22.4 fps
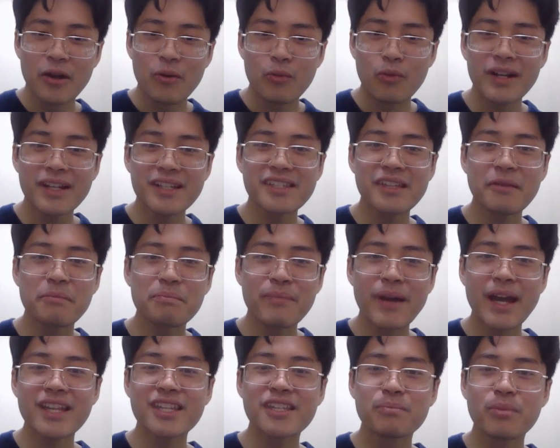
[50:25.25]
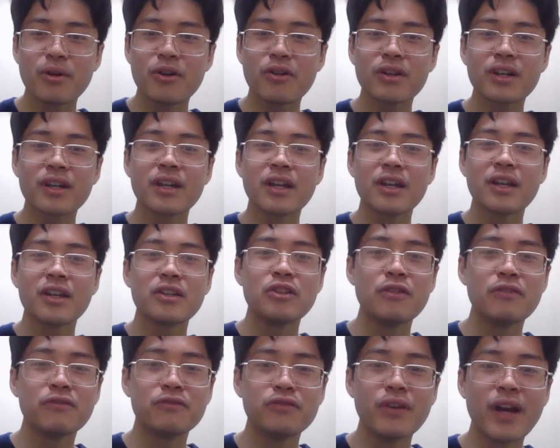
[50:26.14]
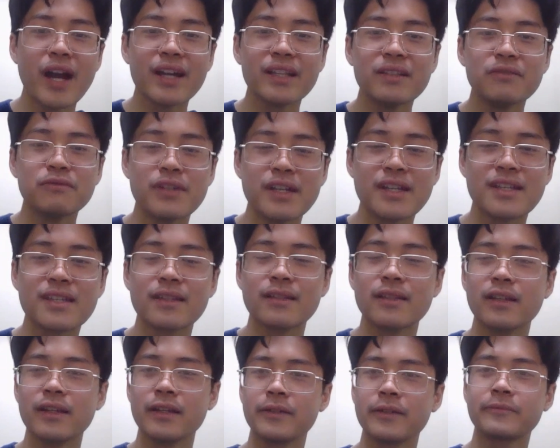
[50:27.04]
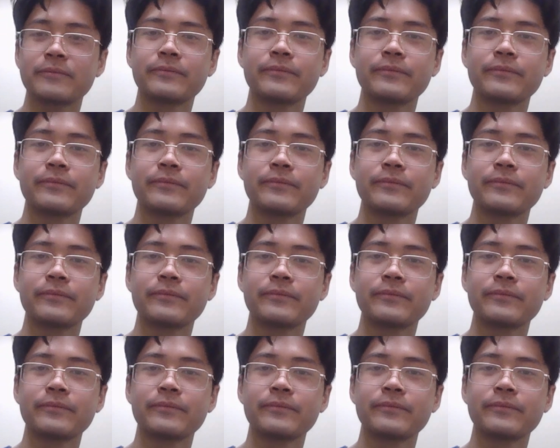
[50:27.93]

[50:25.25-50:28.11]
What is the best book you read recently?